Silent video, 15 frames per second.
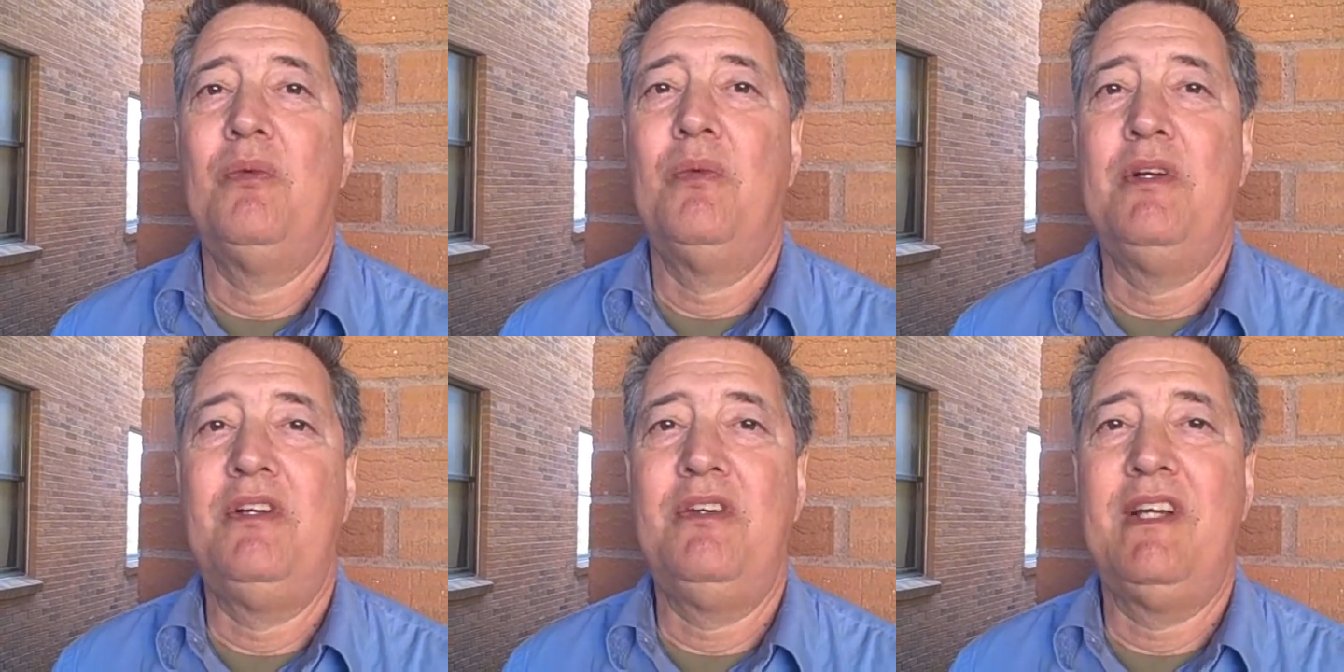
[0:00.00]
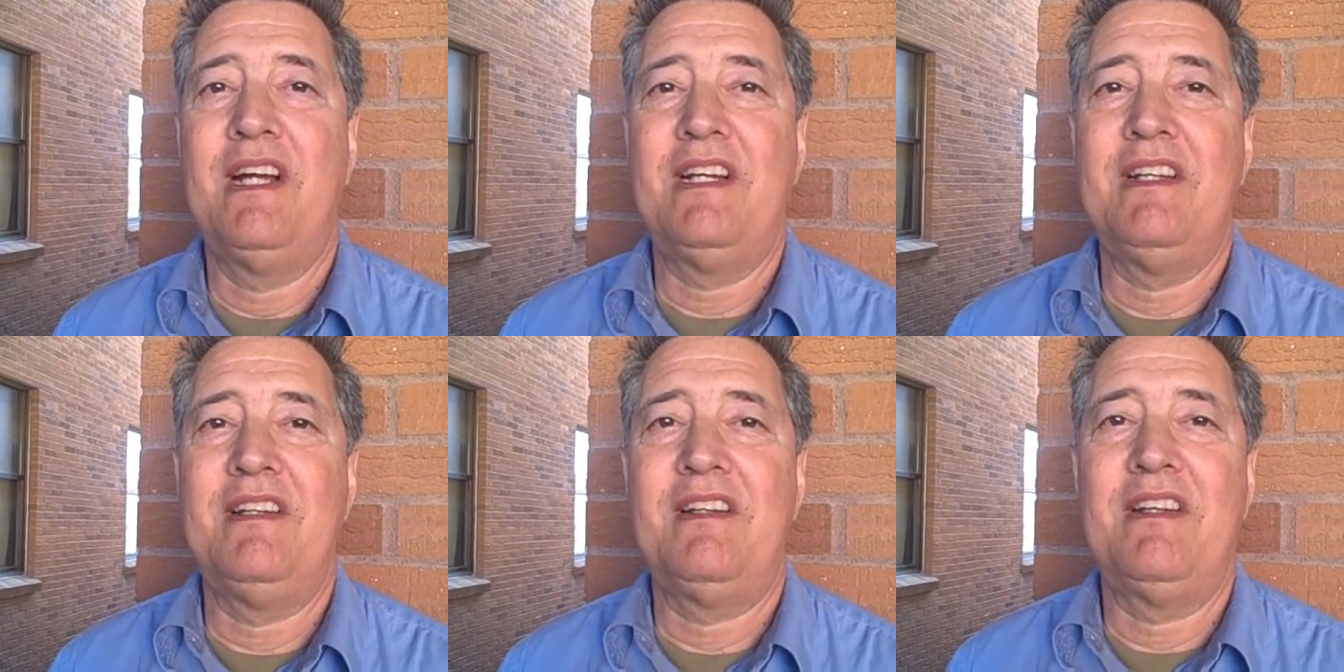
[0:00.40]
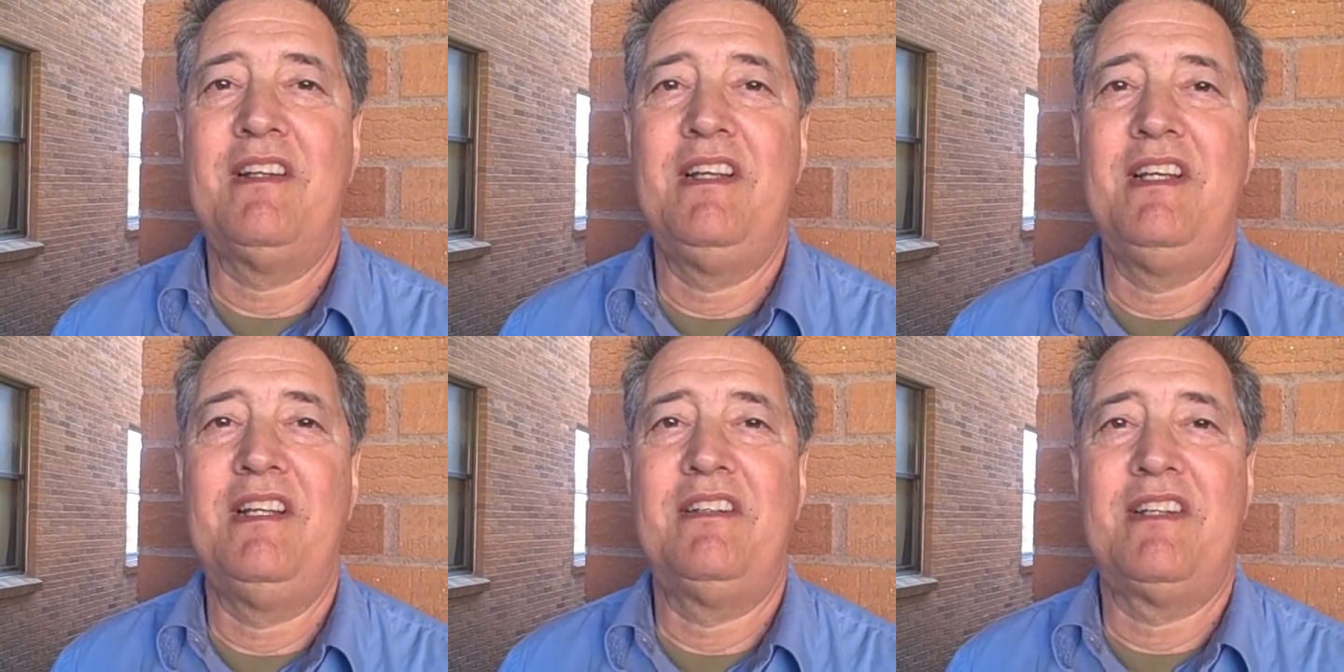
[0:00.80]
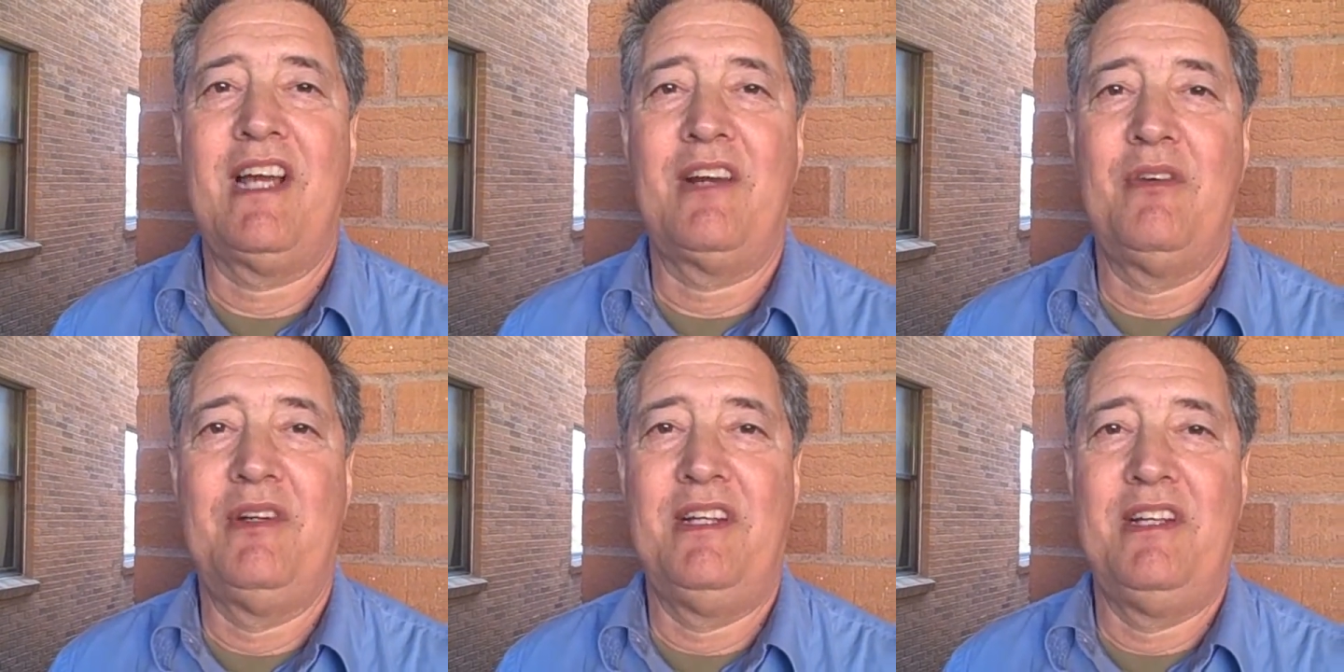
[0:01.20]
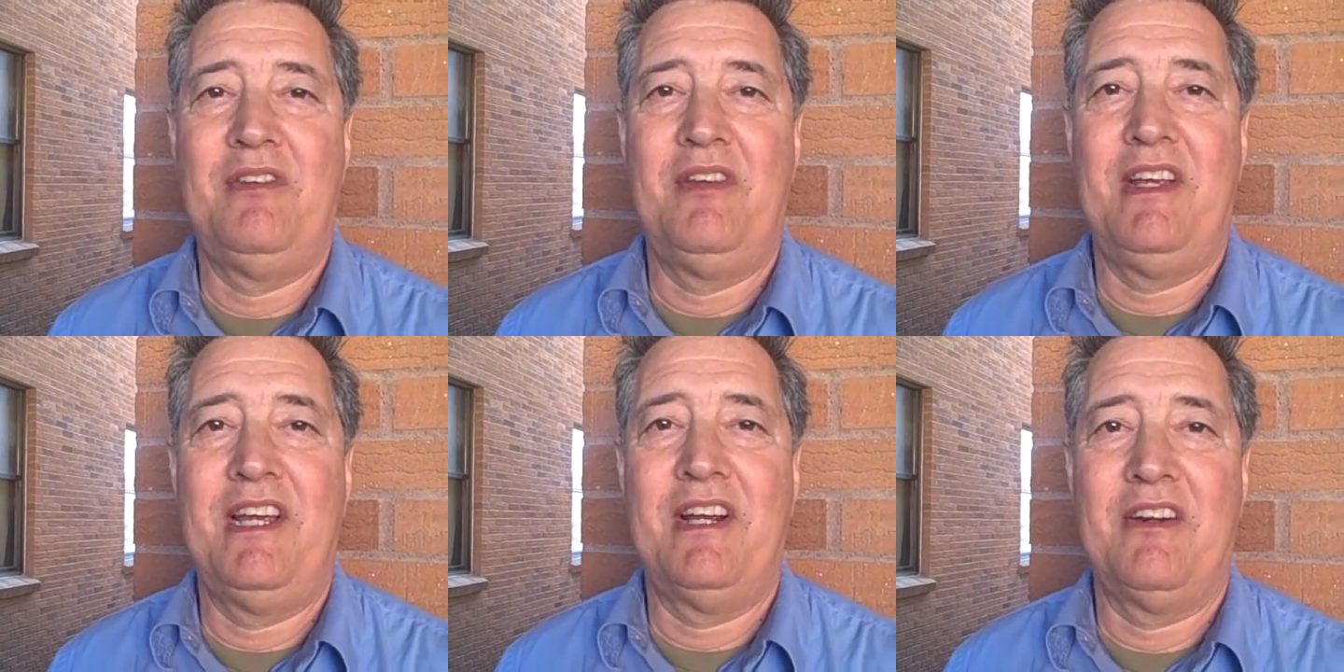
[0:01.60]
When you get into the integrity
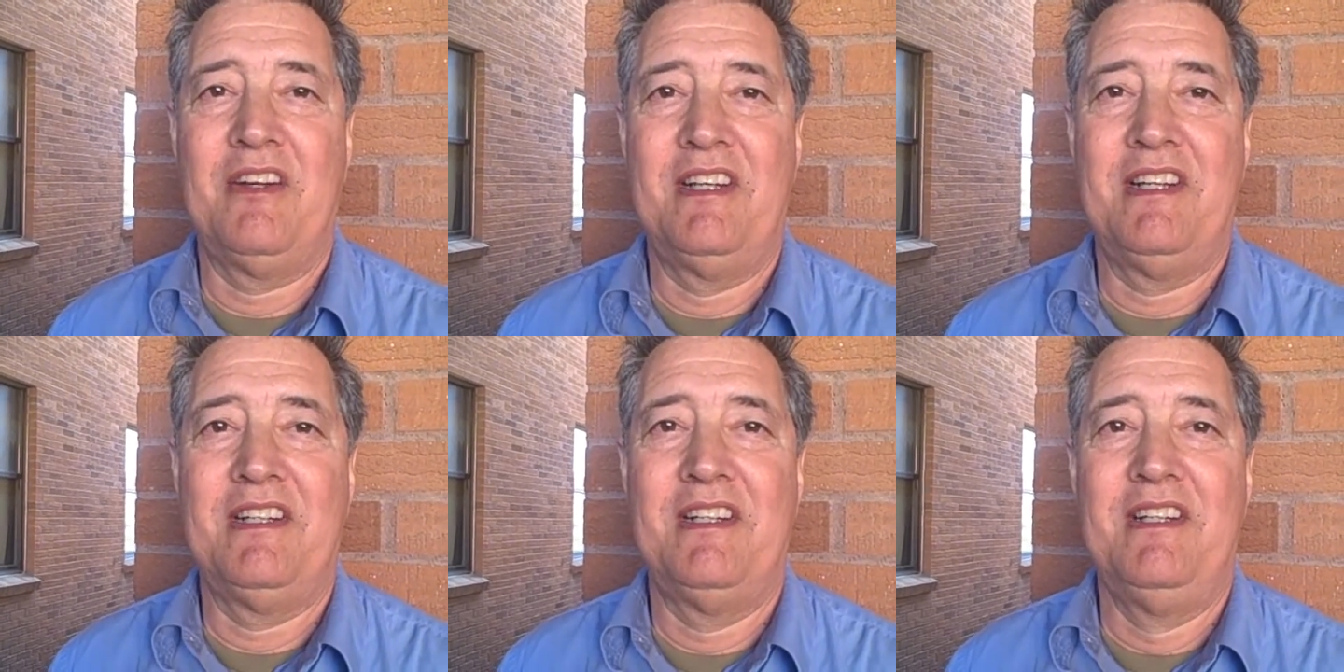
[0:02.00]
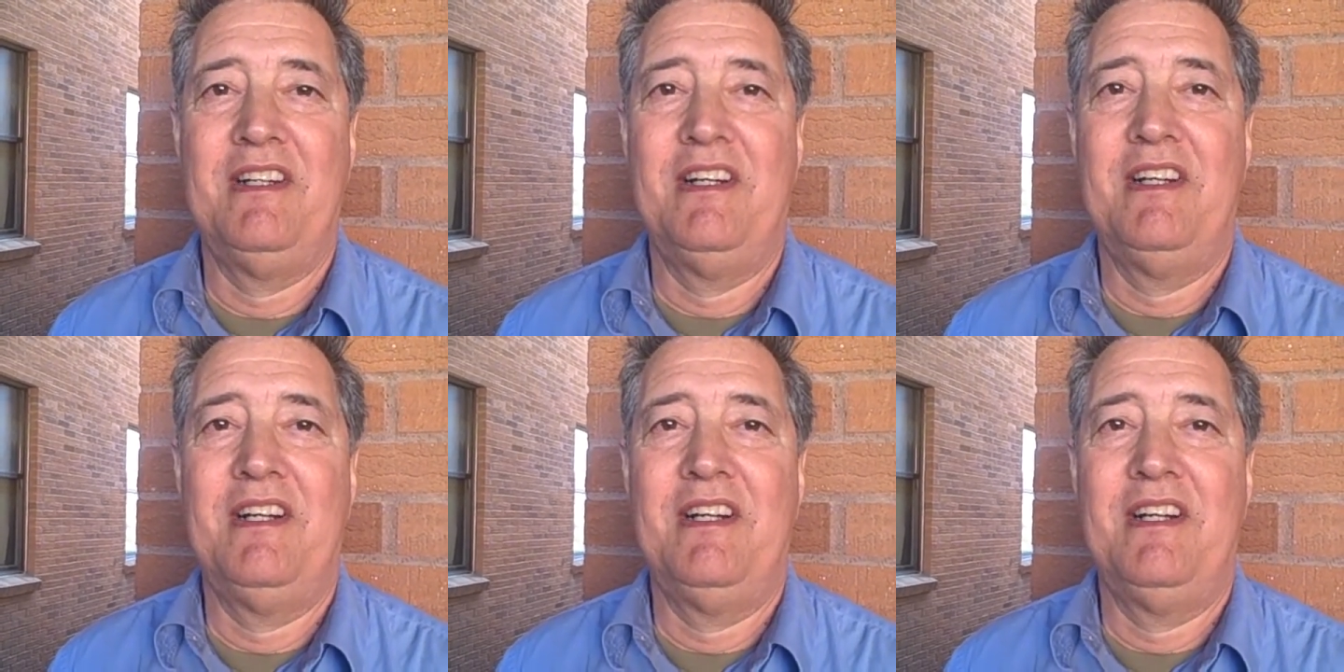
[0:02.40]
of the area,